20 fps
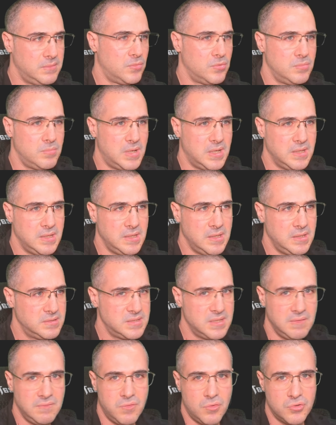on my
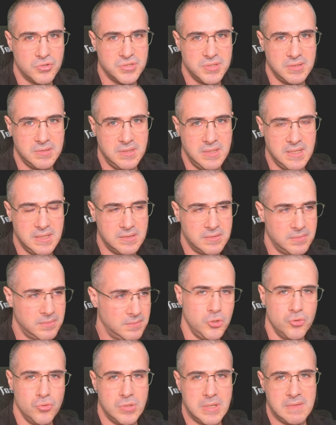self-hosted Git.
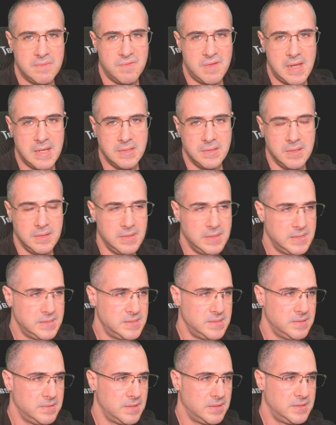You can find the
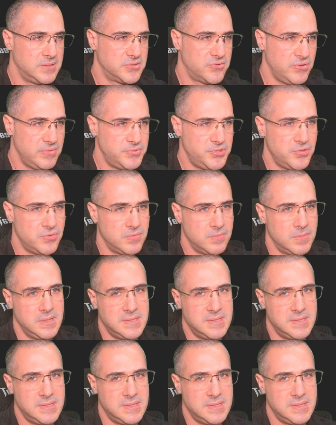links in the description.